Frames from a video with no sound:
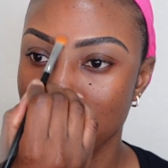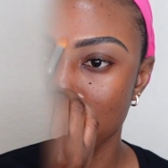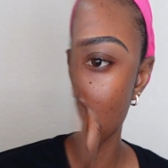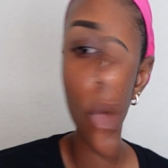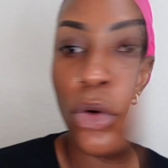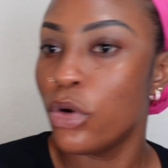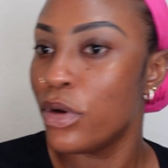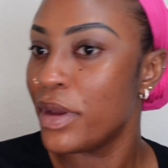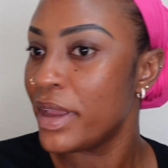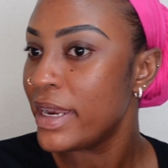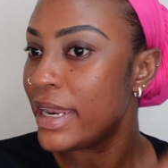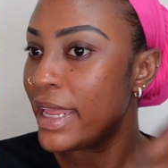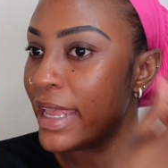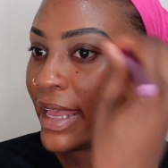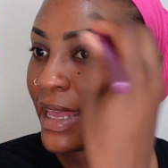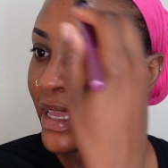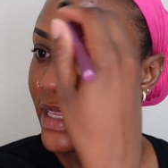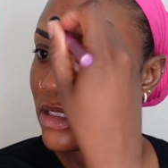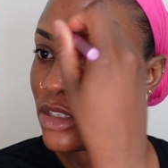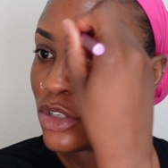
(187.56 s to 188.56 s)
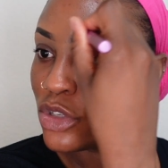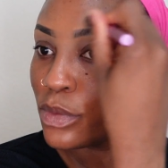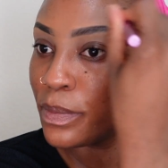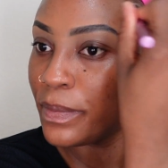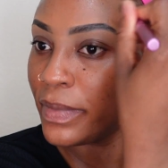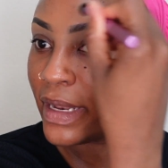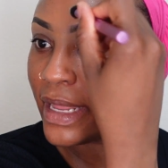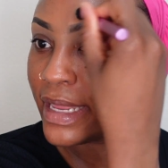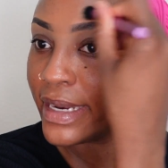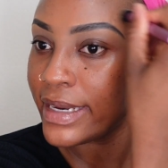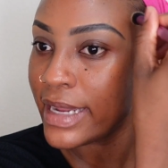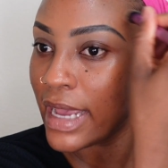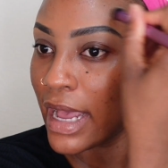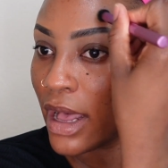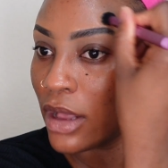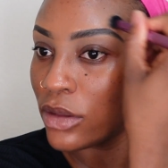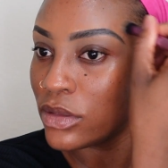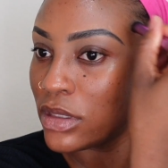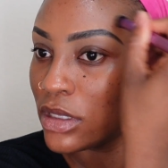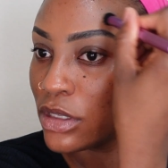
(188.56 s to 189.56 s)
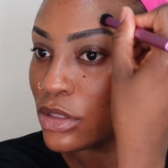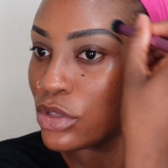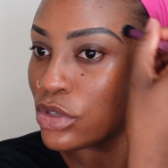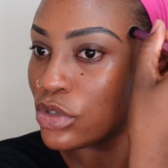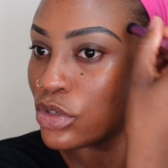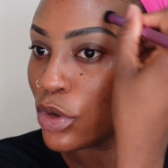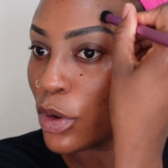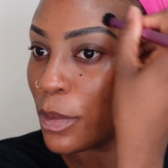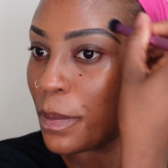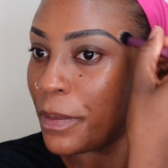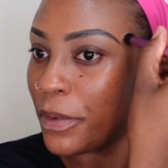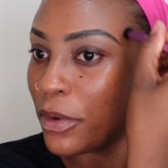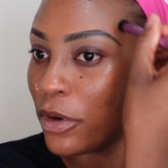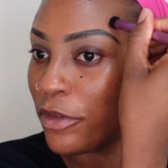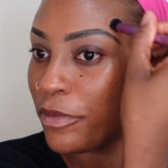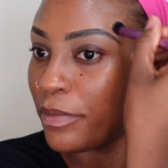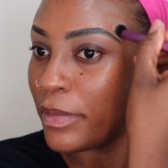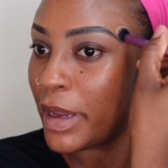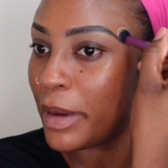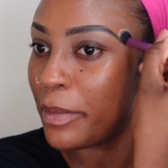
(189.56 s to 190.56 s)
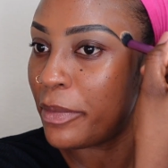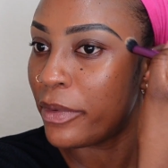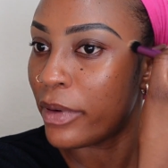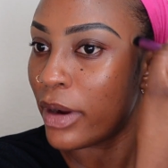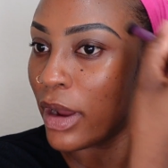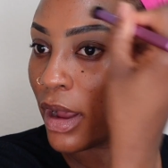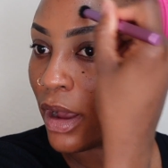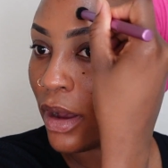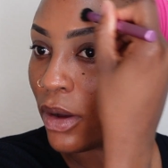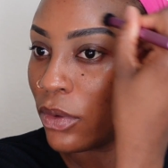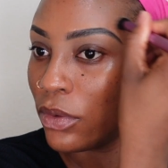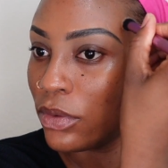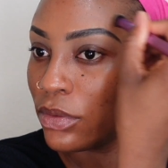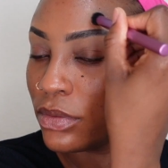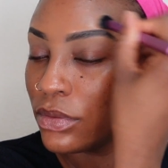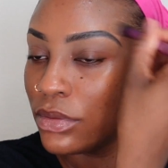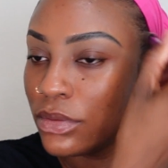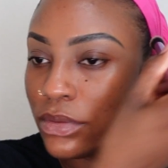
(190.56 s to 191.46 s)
Going in to blend out the top of my brow.